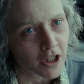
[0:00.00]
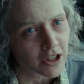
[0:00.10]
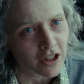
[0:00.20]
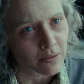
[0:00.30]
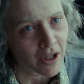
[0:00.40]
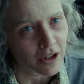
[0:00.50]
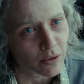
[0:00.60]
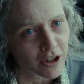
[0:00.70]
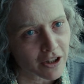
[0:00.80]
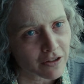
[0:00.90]
It doesn't matter
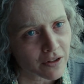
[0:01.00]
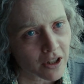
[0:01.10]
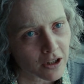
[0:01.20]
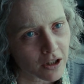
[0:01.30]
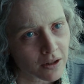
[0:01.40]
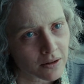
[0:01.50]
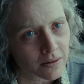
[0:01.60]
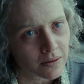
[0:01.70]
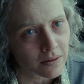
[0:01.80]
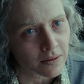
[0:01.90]
what I feel.
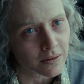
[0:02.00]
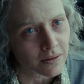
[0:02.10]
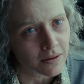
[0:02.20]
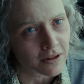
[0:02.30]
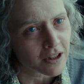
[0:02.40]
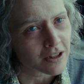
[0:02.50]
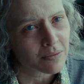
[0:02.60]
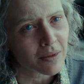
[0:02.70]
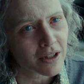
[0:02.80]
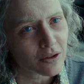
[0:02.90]
It
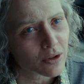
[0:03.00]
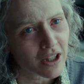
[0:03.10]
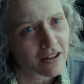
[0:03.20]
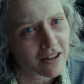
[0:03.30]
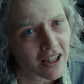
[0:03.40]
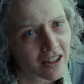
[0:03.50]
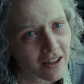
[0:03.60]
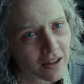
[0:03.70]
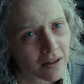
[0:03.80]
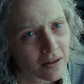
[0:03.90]
doesn't matter what I think.